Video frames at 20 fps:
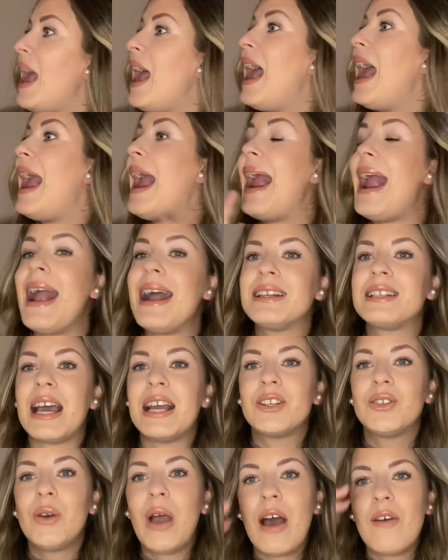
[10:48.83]
And I
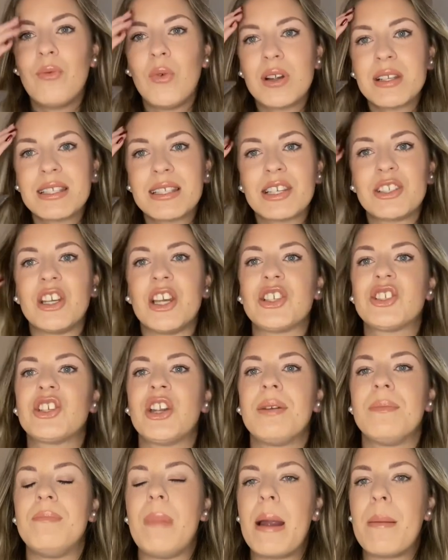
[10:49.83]
do have one
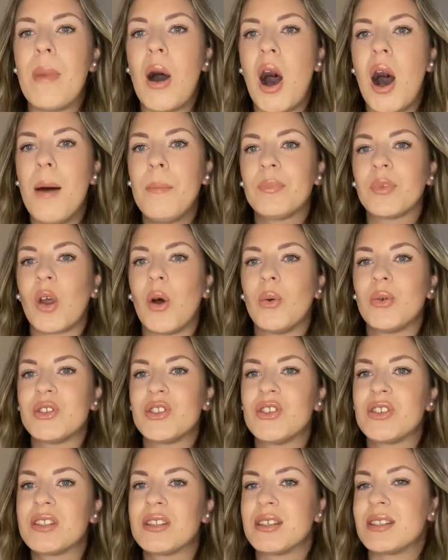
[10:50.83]
suggestion. My mom always
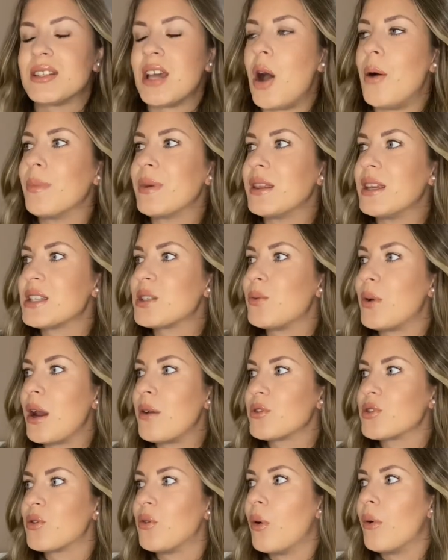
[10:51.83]
used to tell me this when I
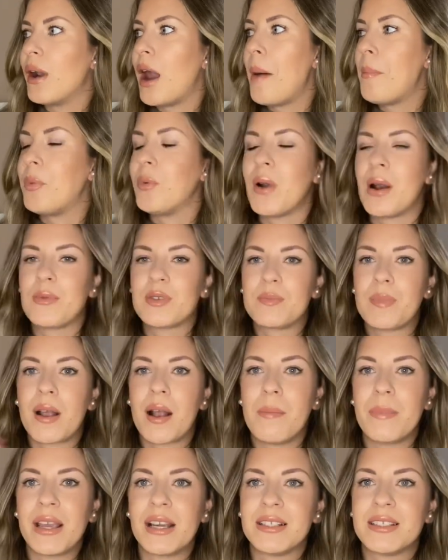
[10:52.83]
was growing up, when I was
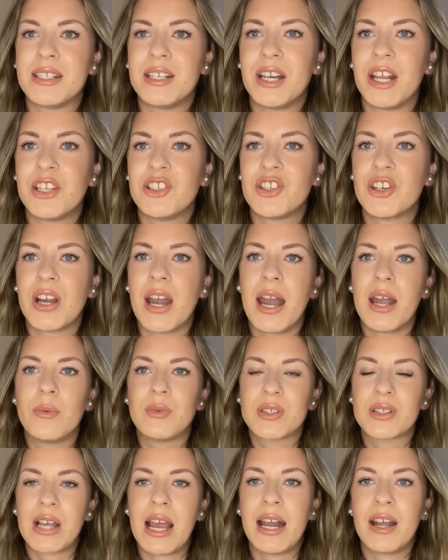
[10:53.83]
becoming a teenager, and it
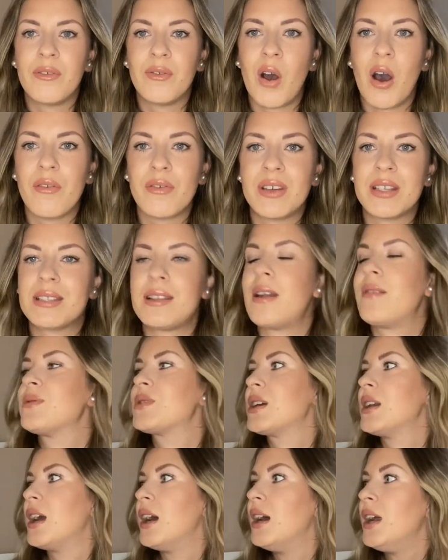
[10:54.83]
was kind of obvious that I was
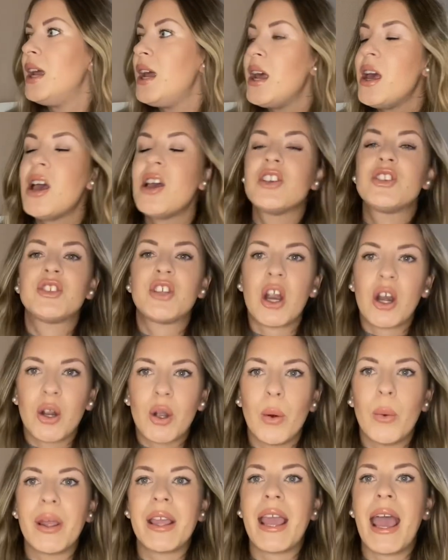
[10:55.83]
gonna start
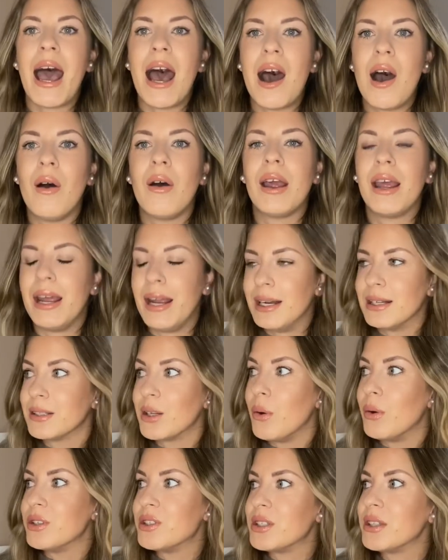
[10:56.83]
going out and
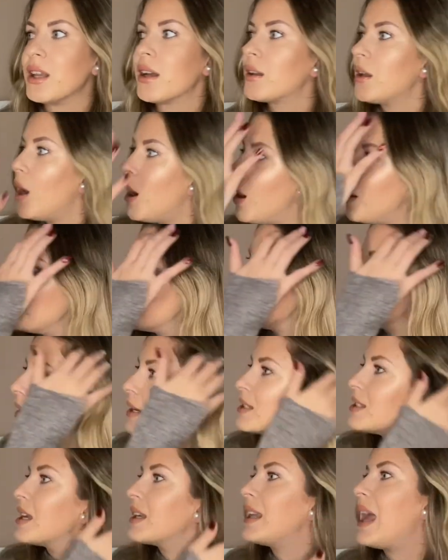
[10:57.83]
going to the clubs and
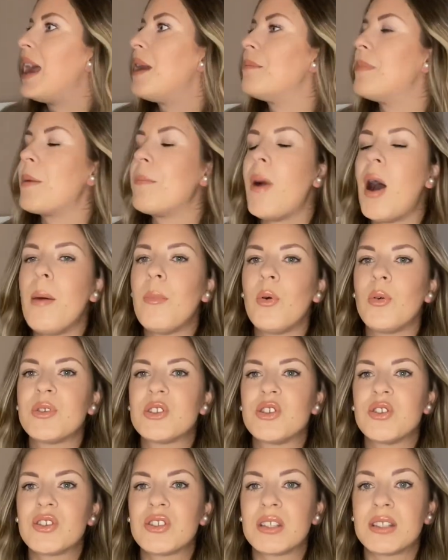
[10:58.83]
things like that. My mom
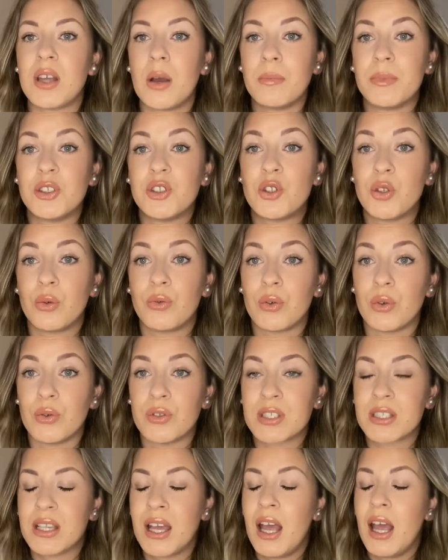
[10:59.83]
always used to tell me two
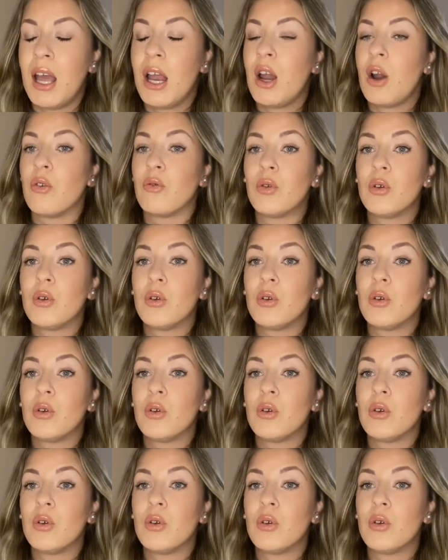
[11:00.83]
rules. Rule